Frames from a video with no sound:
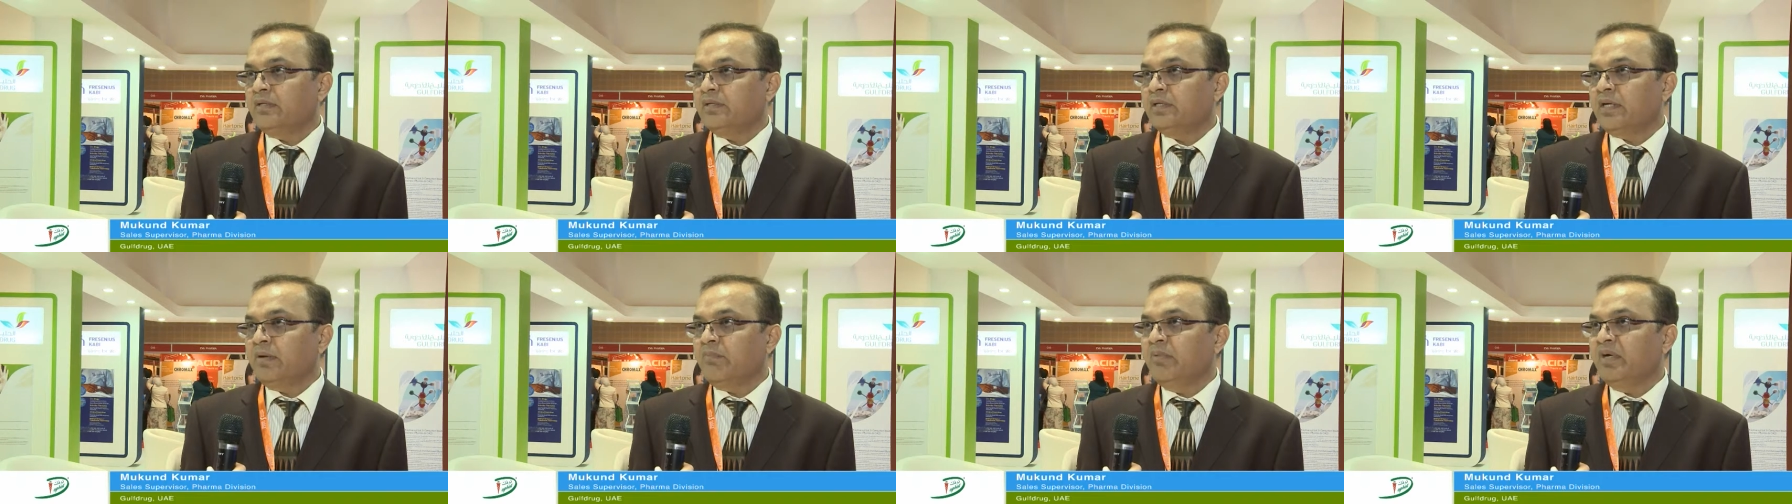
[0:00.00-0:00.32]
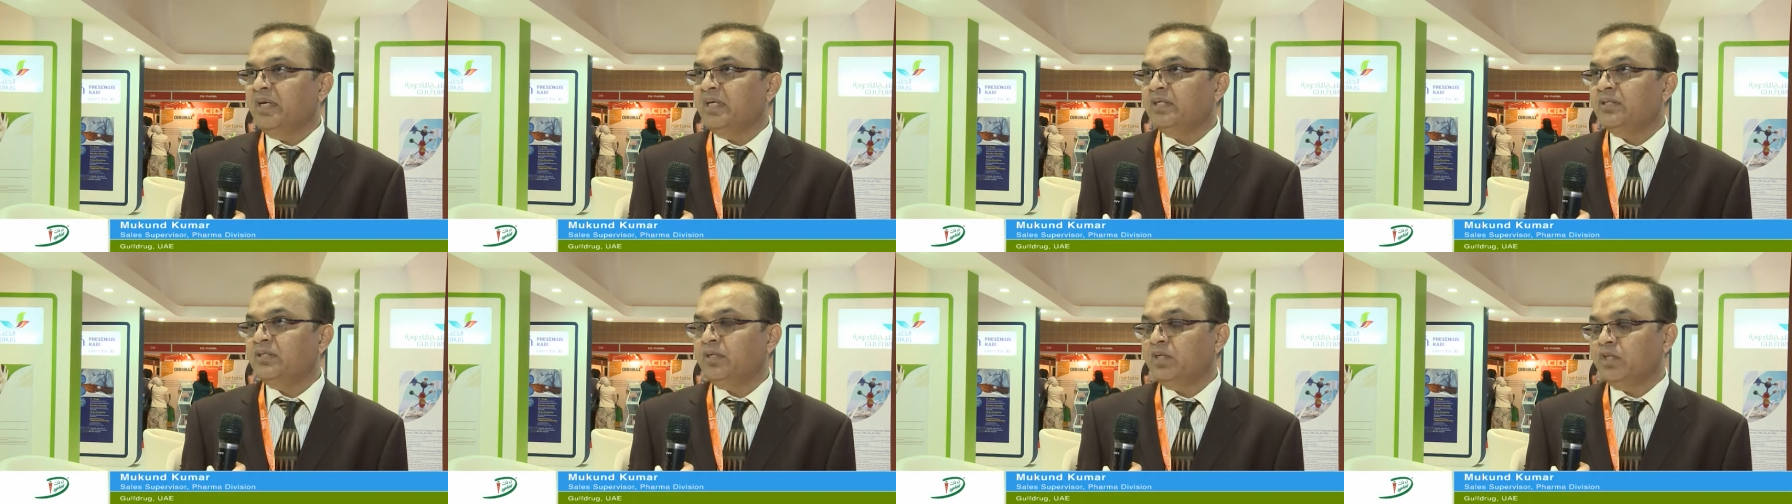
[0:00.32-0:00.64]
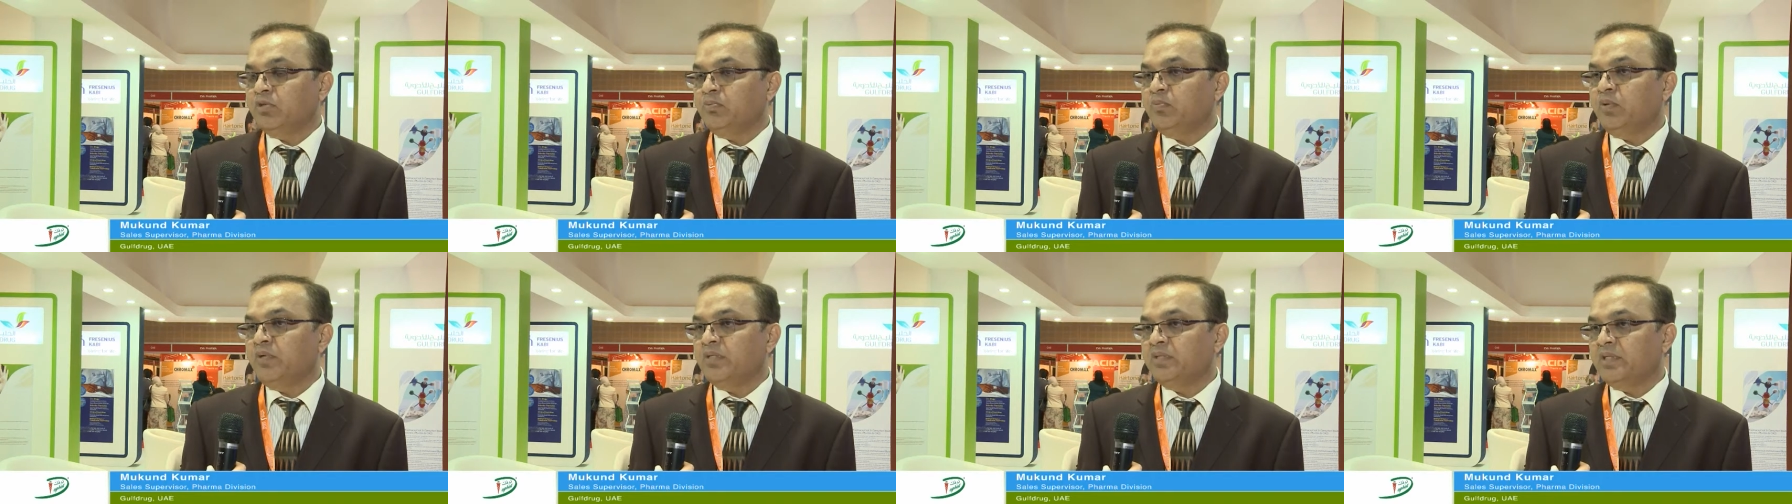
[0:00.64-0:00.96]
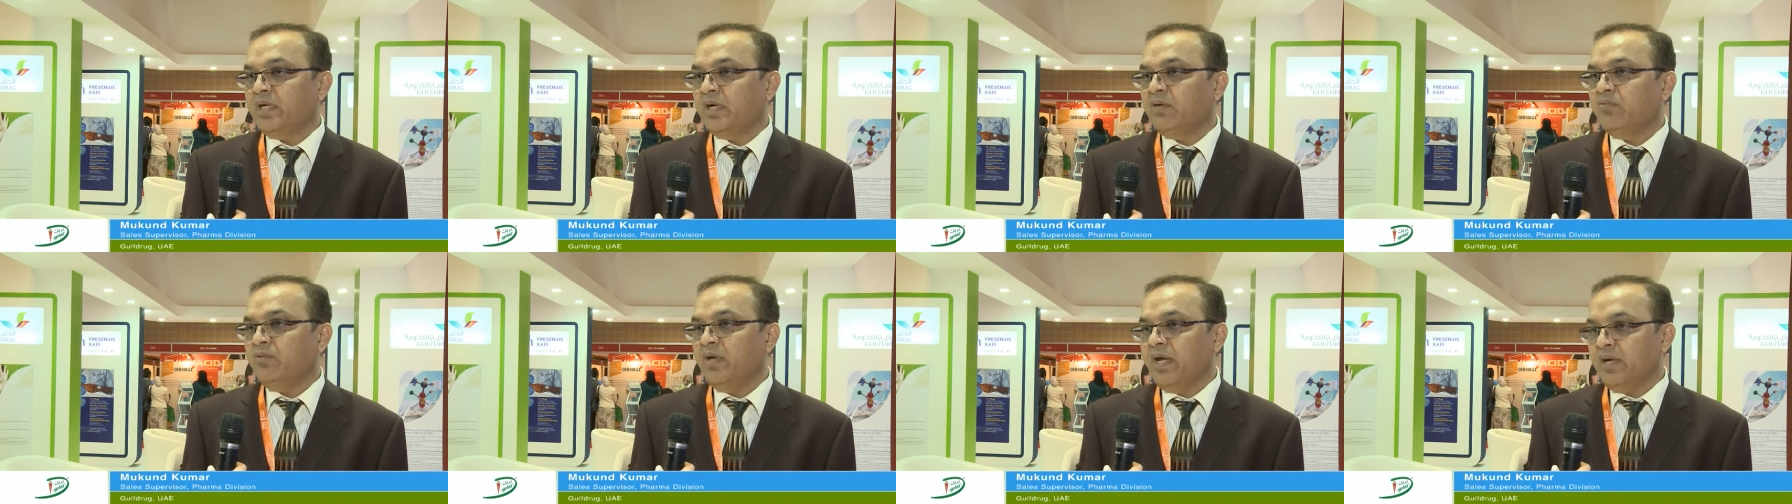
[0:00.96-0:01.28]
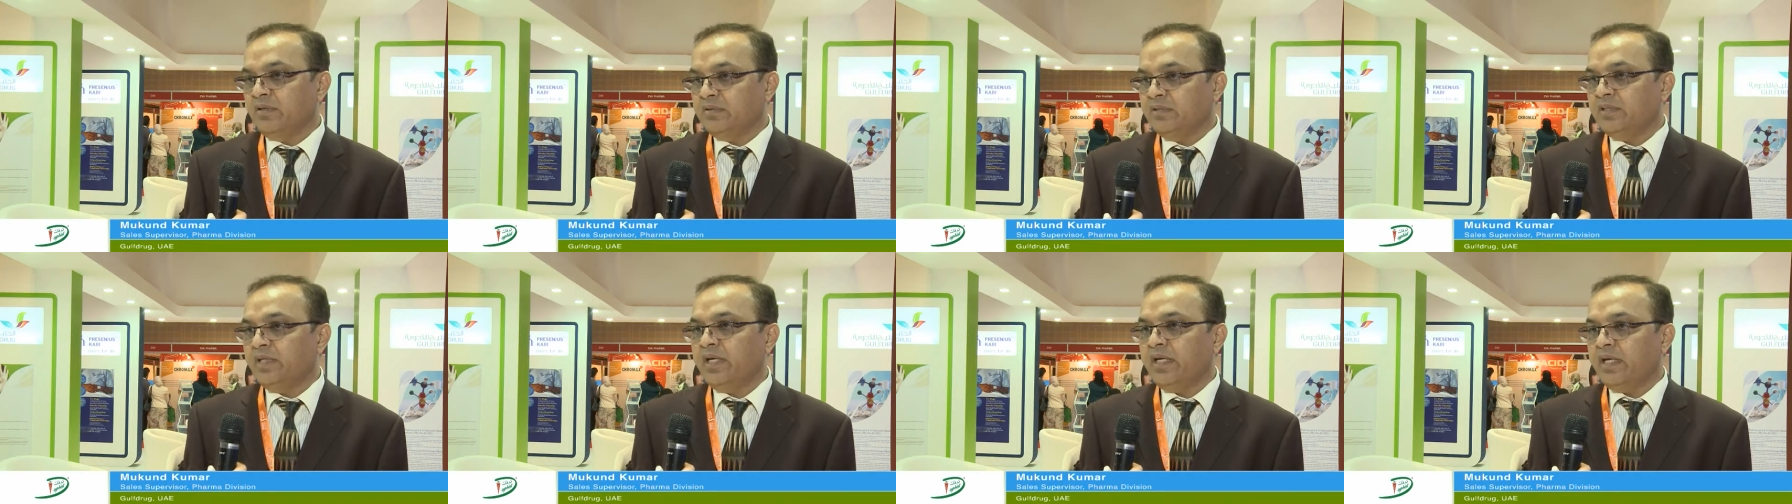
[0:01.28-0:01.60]
tremendous response that we
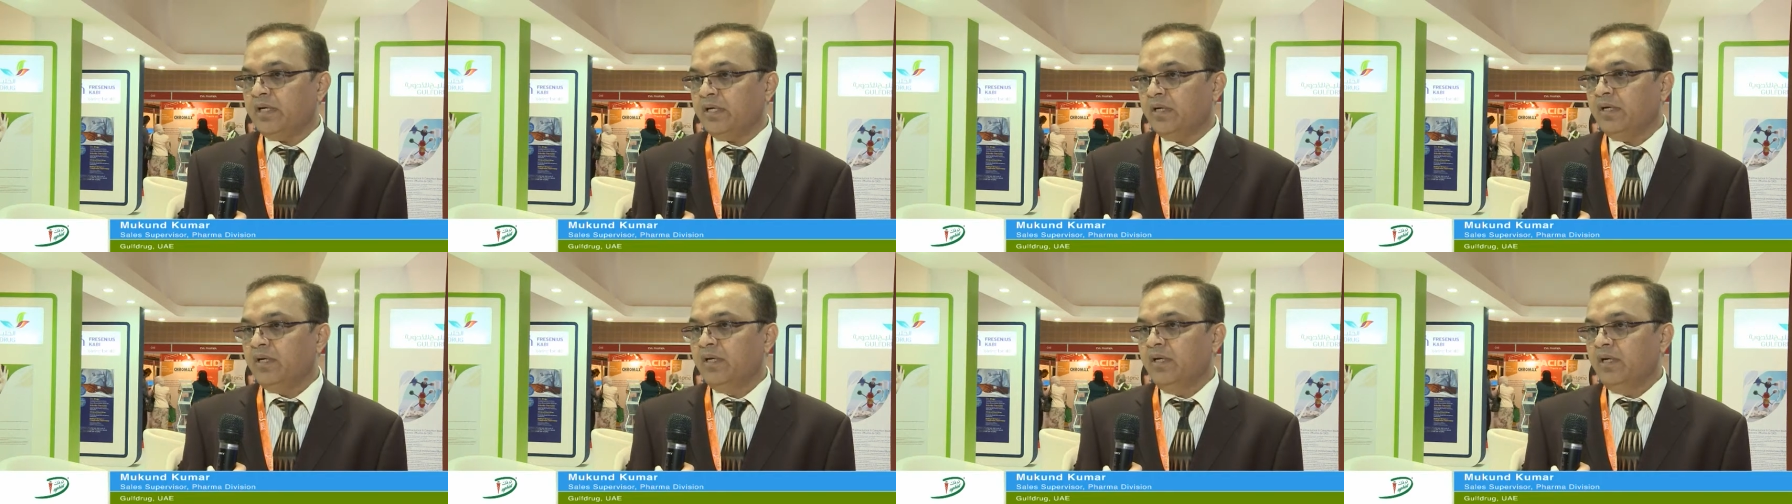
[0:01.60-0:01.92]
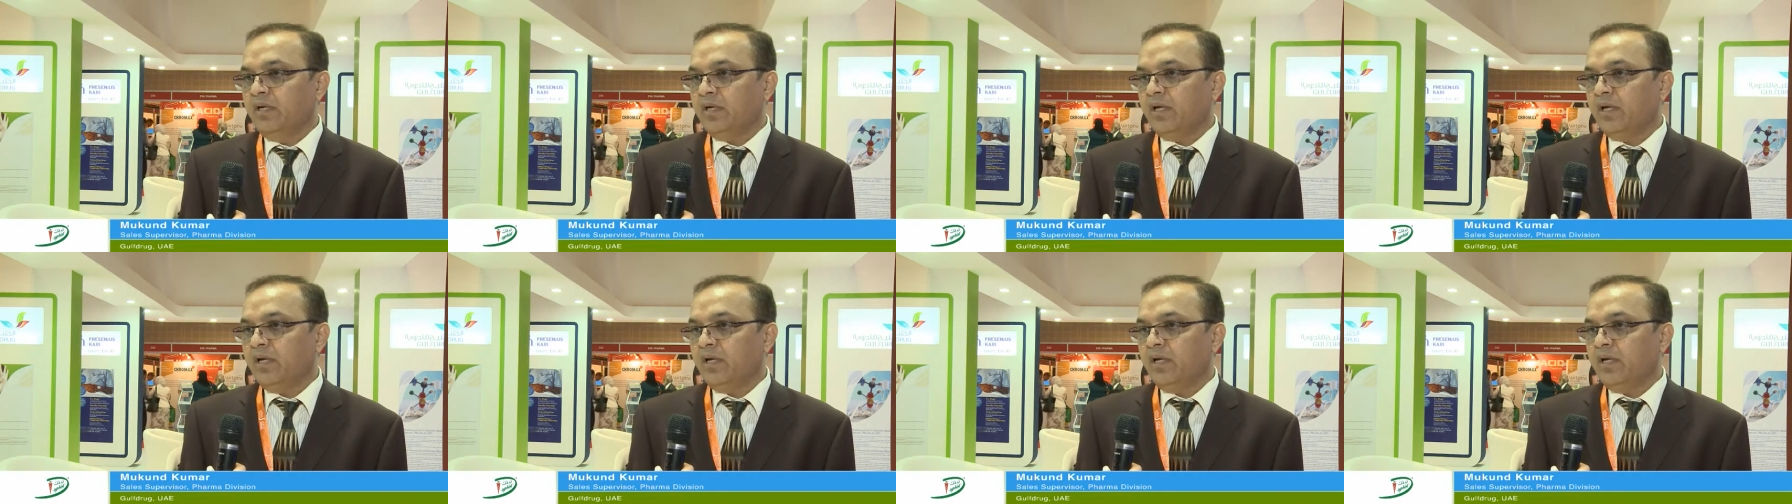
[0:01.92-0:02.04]
have seen.